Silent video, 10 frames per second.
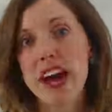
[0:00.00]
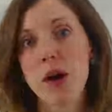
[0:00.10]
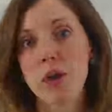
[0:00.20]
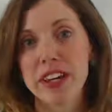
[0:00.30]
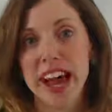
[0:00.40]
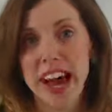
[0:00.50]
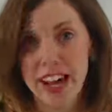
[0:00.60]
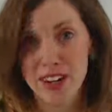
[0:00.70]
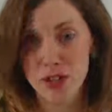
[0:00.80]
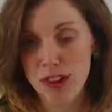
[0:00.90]
and how we
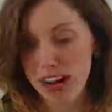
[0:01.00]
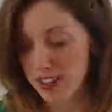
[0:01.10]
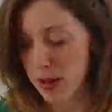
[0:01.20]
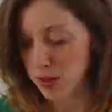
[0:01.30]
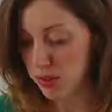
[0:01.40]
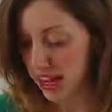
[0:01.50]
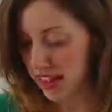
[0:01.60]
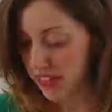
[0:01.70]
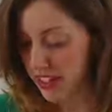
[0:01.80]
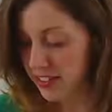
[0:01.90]
categorize them. So I
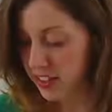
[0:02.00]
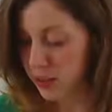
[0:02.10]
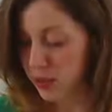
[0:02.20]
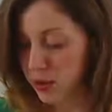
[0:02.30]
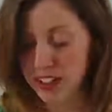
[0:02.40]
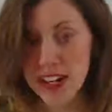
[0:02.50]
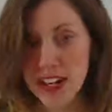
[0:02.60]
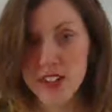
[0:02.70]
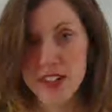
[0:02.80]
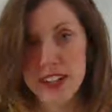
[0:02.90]
have a nice little
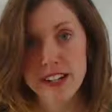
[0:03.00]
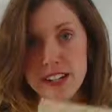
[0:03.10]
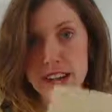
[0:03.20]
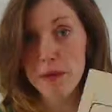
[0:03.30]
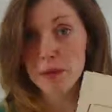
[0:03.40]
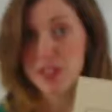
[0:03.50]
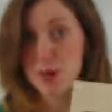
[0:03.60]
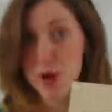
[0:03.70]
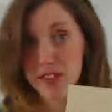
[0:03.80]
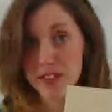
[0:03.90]
organizer. It's an
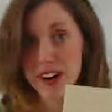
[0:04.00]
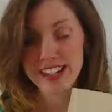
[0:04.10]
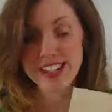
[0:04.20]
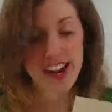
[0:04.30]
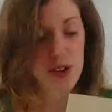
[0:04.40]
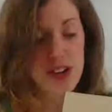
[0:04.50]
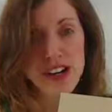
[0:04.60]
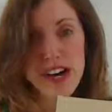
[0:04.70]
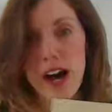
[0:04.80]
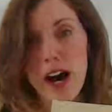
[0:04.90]
empty one right now.
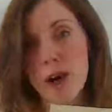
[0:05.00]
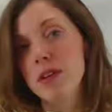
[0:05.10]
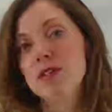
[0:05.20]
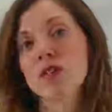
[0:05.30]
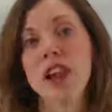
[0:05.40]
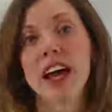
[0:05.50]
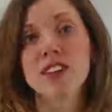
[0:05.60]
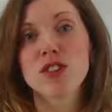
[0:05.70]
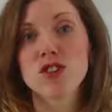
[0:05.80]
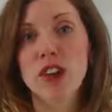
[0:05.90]
If you'd
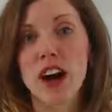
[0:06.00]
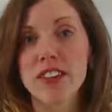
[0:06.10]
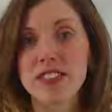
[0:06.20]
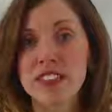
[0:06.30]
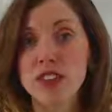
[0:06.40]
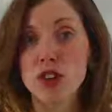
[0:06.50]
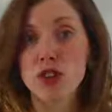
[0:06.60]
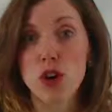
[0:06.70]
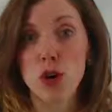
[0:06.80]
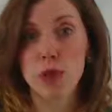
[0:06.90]
like to draw this in your
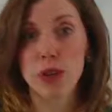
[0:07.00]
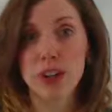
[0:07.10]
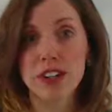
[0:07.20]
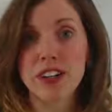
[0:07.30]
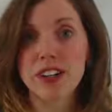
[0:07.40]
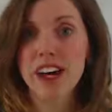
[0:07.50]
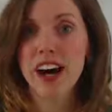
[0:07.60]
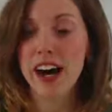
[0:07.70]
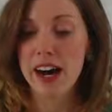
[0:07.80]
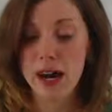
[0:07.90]
notebook,
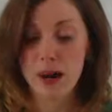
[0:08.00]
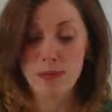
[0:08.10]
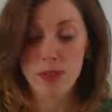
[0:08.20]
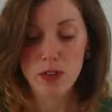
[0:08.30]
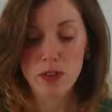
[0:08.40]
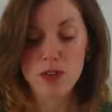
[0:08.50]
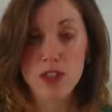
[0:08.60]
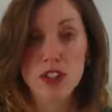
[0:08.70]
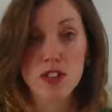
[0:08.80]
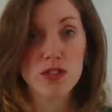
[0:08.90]

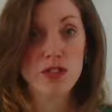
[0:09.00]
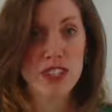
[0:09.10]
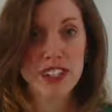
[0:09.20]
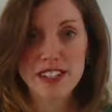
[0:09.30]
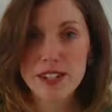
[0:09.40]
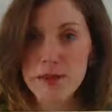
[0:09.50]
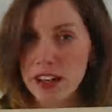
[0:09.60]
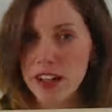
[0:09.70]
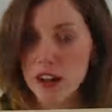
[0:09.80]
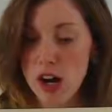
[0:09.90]
feel free to
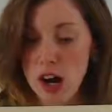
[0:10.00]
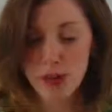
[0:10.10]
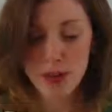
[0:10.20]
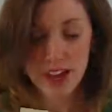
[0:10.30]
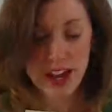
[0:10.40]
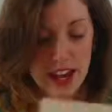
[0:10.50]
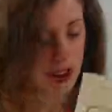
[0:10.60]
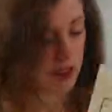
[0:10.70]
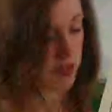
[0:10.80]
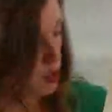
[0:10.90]
make a copy. We
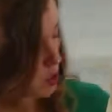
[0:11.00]
have